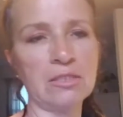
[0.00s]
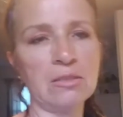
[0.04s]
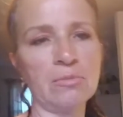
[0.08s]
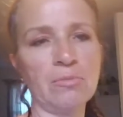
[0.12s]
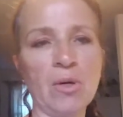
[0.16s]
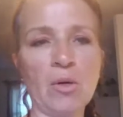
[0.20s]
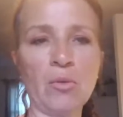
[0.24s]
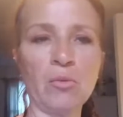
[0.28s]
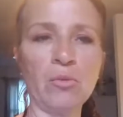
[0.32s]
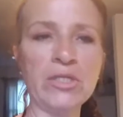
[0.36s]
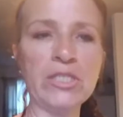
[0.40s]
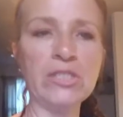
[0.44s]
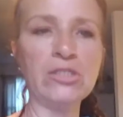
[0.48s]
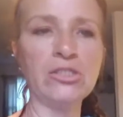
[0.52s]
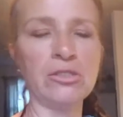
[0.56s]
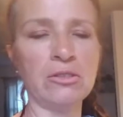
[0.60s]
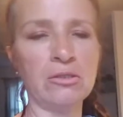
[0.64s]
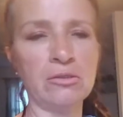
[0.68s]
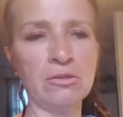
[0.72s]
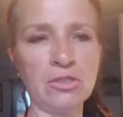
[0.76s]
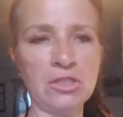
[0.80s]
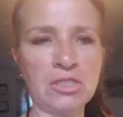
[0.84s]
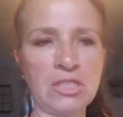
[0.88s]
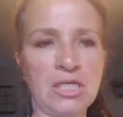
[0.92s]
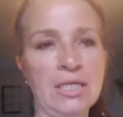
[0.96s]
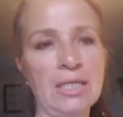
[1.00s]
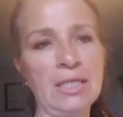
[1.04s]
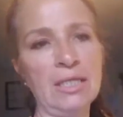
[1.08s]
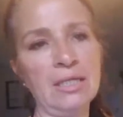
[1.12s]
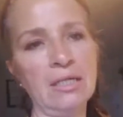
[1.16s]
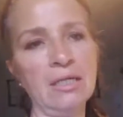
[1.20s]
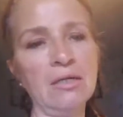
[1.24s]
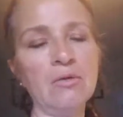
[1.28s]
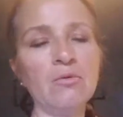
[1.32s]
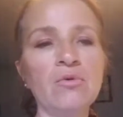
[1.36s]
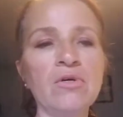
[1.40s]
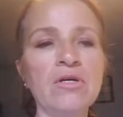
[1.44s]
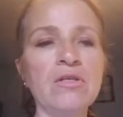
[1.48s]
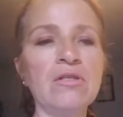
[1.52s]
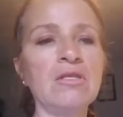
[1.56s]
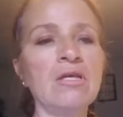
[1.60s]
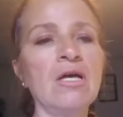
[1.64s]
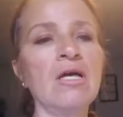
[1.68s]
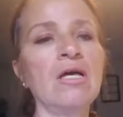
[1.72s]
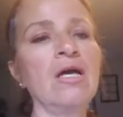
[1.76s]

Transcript: but we choose to eat it with